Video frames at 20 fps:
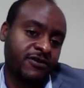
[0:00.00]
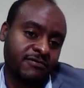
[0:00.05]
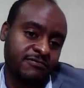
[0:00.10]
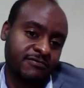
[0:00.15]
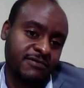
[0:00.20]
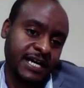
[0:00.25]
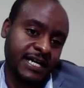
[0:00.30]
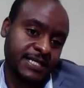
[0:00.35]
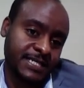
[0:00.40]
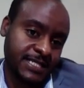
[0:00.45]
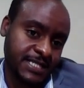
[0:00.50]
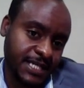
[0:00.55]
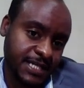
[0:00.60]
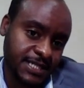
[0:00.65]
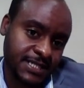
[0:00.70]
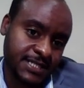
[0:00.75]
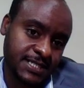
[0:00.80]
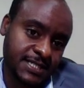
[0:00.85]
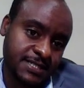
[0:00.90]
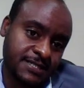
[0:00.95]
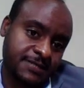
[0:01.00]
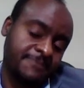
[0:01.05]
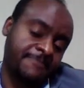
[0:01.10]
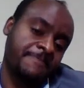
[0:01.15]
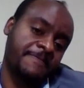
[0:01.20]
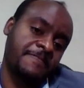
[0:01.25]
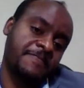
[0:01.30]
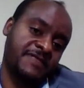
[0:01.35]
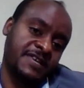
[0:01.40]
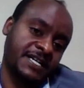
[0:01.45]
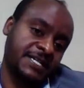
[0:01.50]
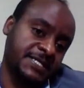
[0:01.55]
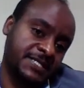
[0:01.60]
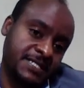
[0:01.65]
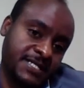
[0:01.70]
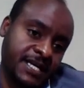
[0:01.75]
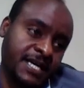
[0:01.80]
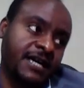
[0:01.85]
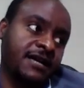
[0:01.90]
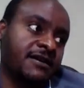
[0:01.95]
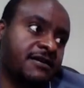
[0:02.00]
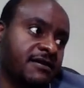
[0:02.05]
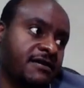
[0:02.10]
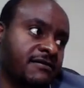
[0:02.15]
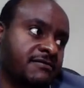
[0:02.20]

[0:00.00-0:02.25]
like 60,